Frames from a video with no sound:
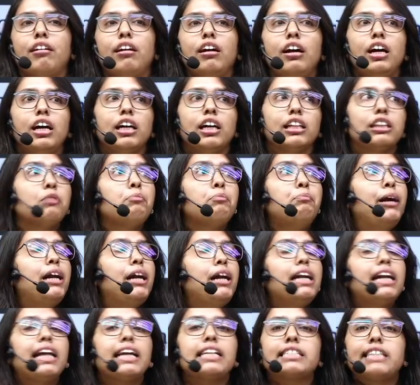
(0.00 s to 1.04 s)
The
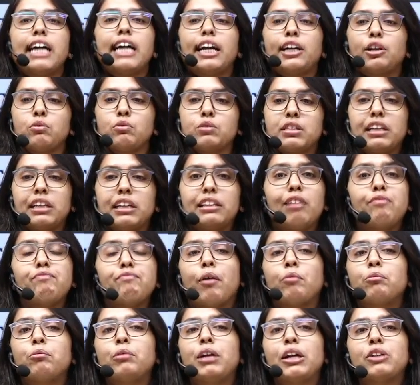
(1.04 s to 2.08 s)
buildings that you see, their
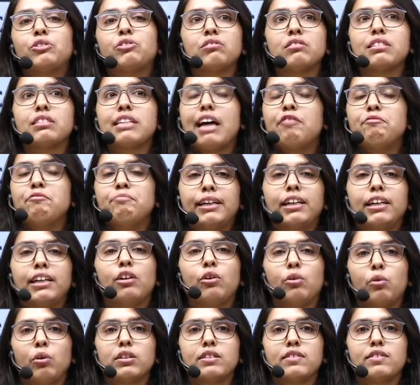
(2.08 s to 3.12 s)
foundations have metal
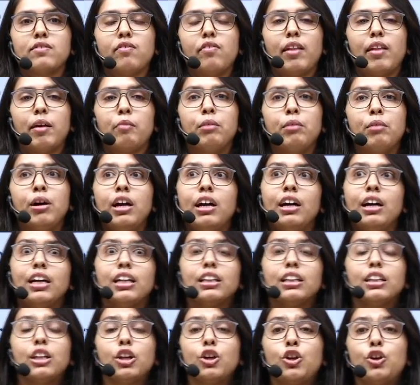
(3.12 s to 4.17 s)
rods in them. The
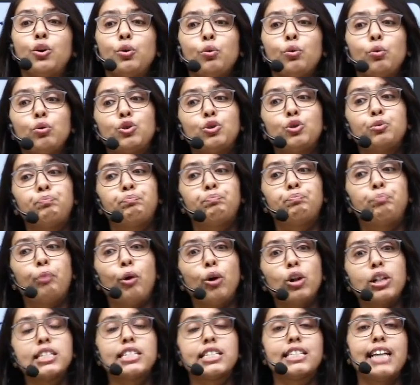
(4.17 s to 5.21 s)
huge pulls
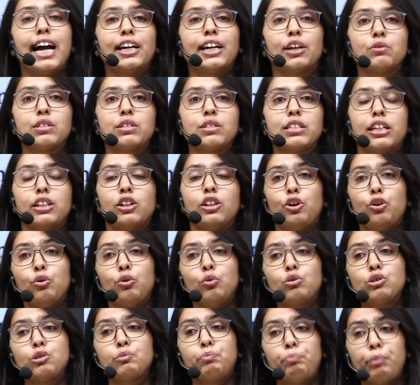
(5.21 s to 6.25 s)
that you see, the huge
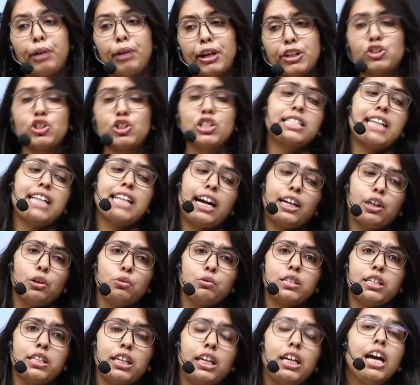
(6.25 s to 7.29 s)
bridges that you
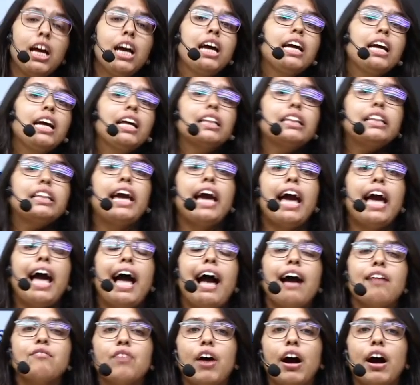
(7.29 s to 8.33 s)
see, they have
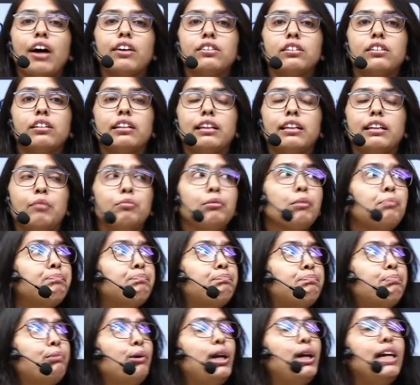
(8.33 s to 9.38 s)
iron in them. The
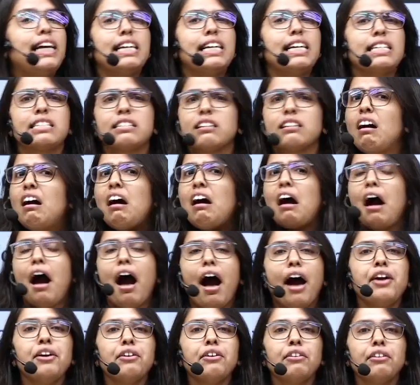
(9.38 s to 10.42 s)
pulleys,
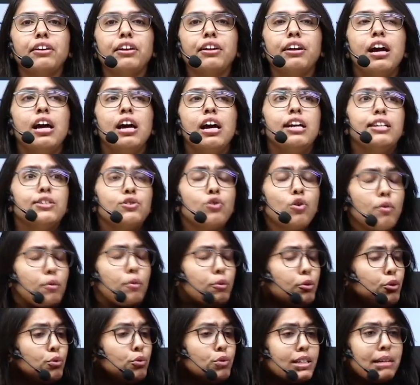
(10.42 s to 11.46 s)
iron. So you
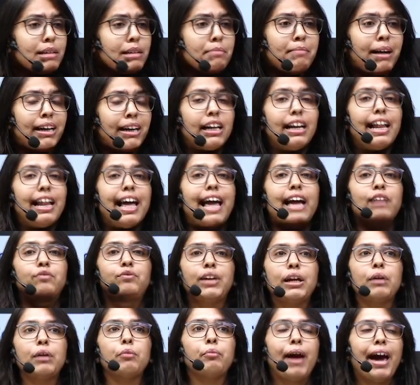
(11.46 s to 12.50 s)
see metal
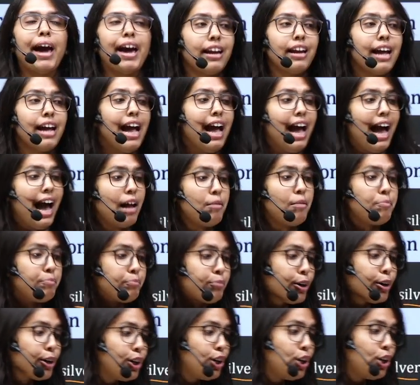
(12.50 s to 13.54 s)
everywhere, and
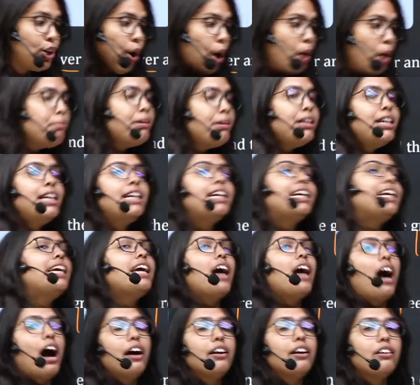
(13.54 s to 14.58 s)
predominantly
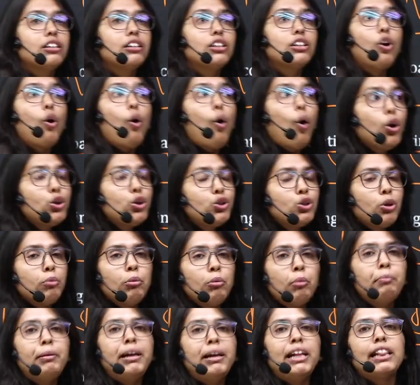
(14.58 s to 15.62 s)
iron. The
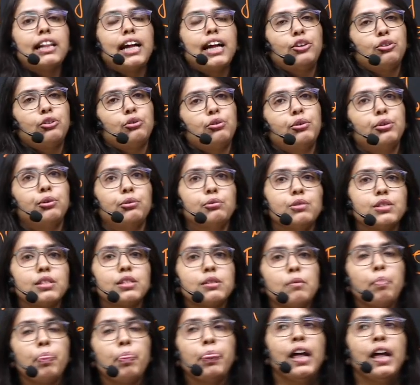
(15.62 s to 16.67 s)
automobile that you use.
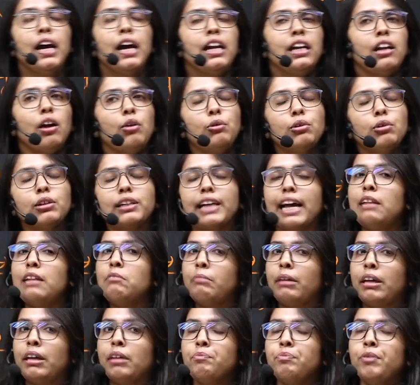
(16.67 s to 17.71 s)
Now you tell me,
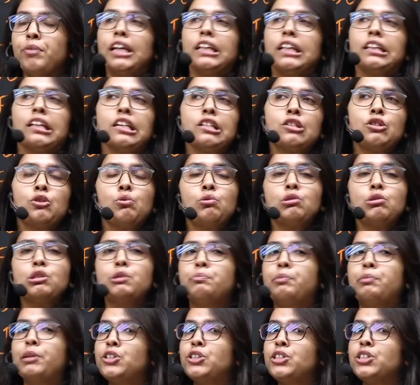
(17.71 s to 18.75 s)
these huge
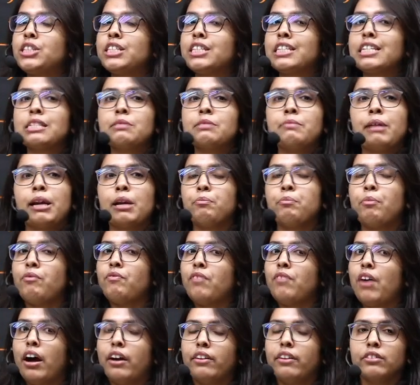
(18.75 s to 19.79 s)
bridges, it is made up of
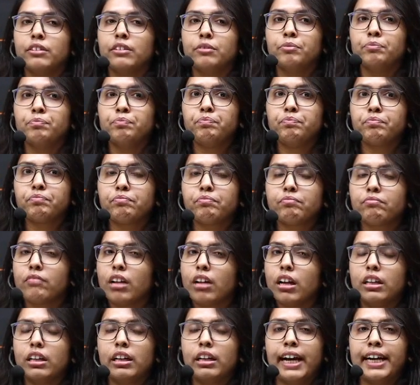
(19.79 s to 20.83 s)
iron,
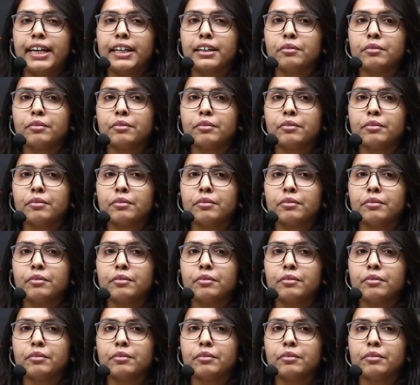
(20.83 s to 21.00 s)
right?